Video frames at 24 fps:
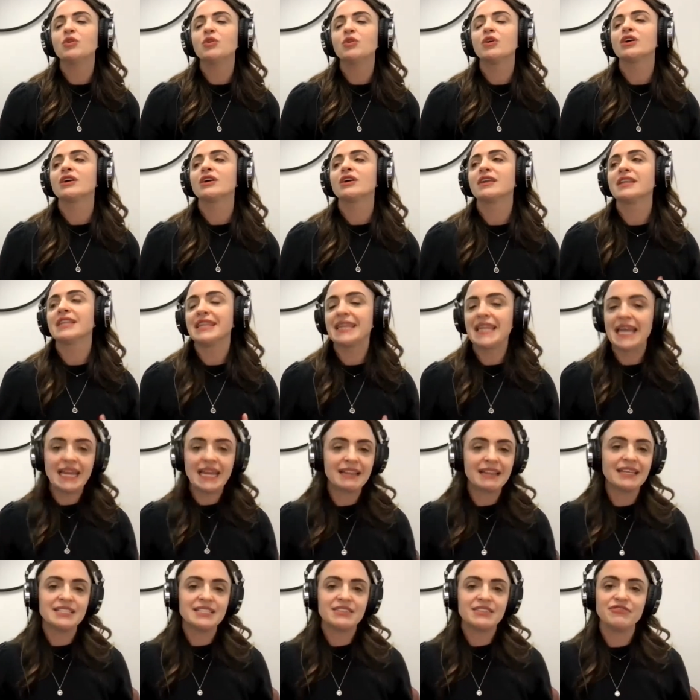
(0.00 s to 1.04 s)
are
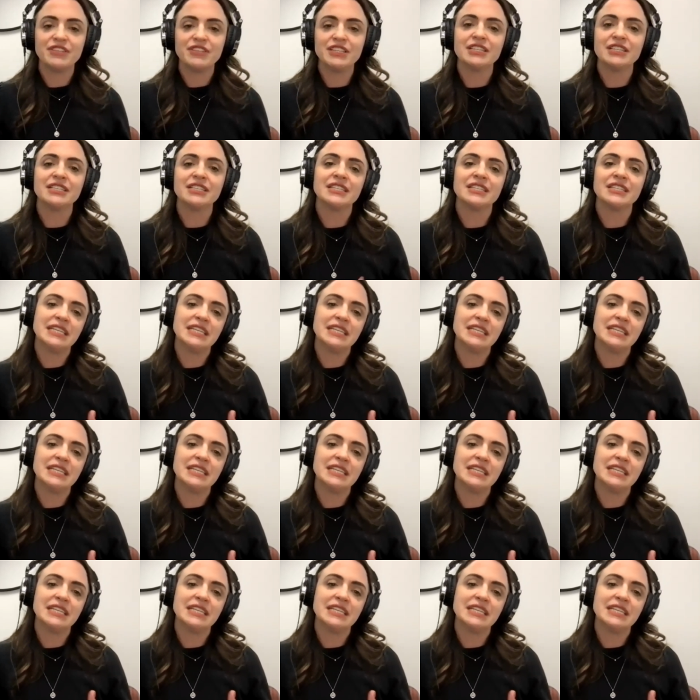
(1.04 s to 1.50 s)
likely to feel